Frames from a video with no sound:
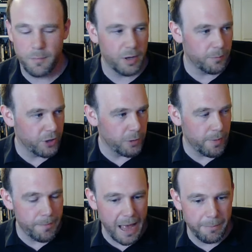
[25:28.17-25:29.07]
I'm going to bring up a
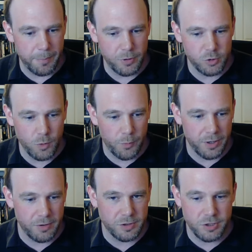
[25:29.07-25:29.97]
map because what we're going to